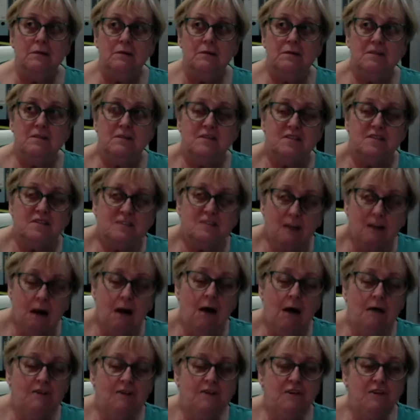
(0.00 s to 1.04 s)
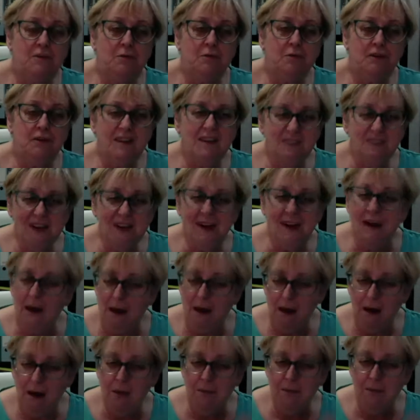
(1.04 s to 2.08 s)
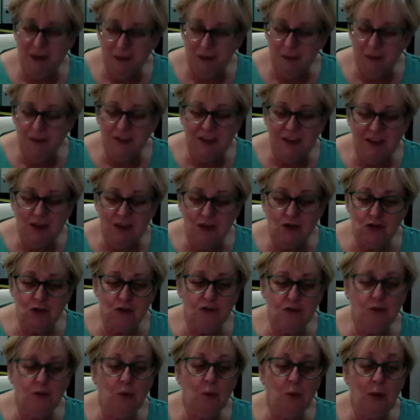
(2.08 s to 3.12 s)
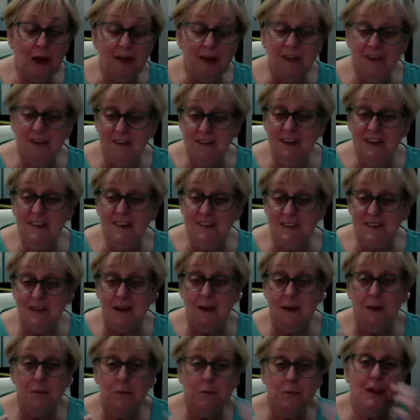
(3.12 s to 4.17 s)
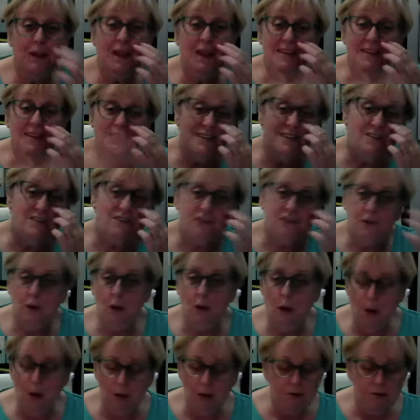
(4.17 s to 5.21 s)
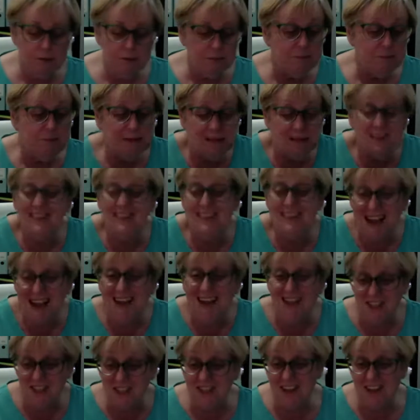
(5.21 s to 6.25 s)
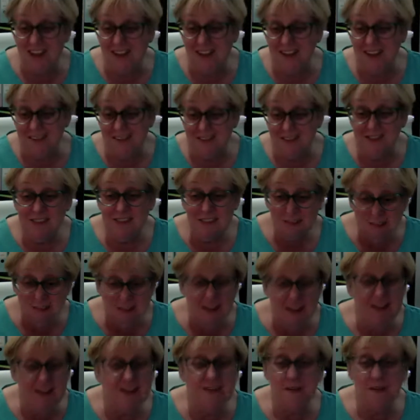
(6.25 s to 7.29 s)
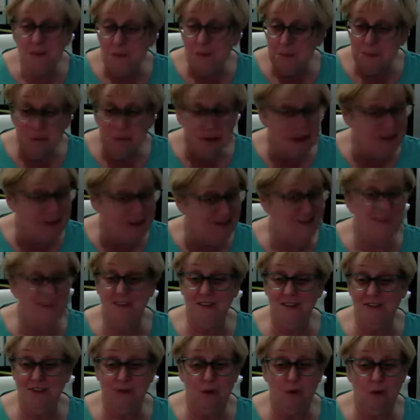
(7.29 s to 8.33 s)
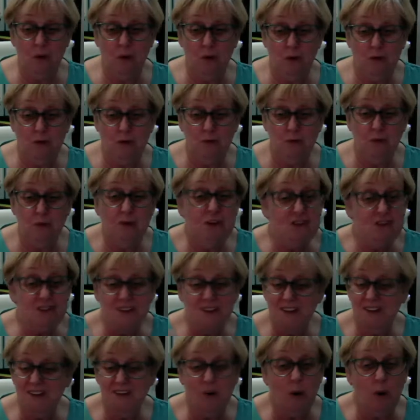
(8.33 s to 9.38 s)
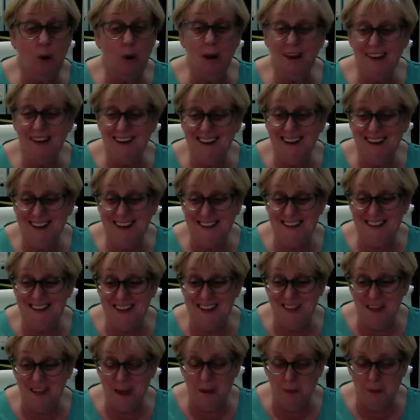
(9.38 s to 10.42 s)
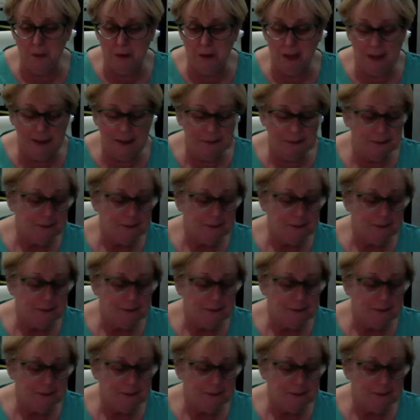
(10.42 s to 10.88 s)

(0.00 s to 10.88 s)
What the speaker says: start to live in harmony with each other, where there is plenty for all. Because actually, there is plenty for all. We just haven't organised it that way.